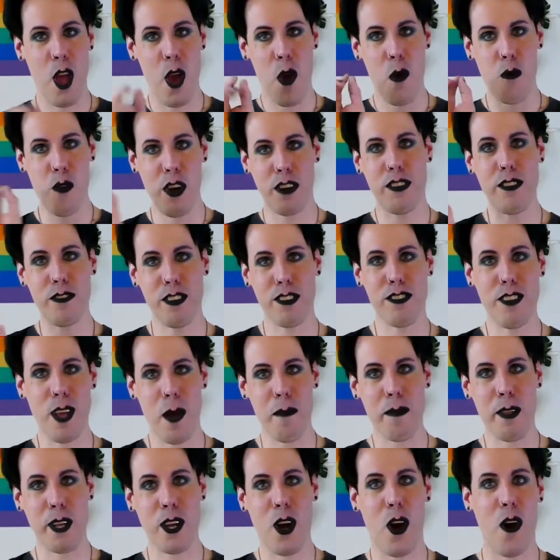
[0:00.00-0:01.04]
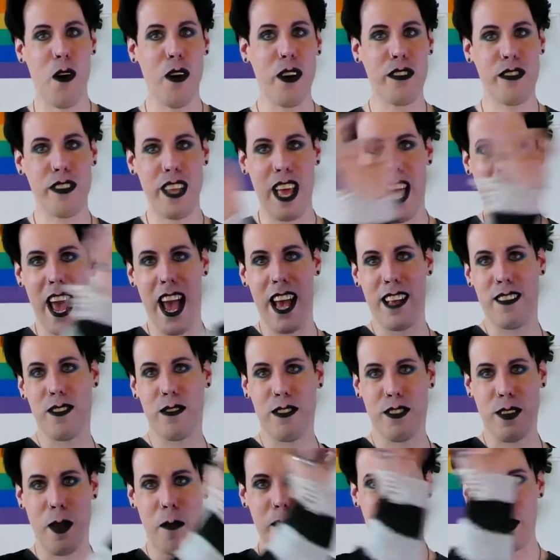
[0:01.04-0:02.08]
Wishing for something, always ask for
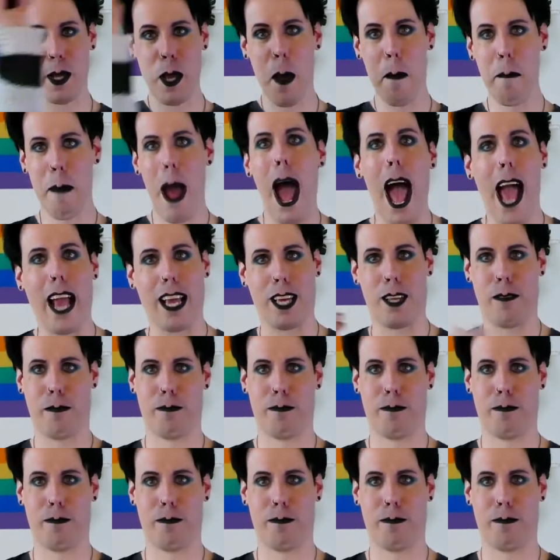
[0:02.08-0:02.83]
something back.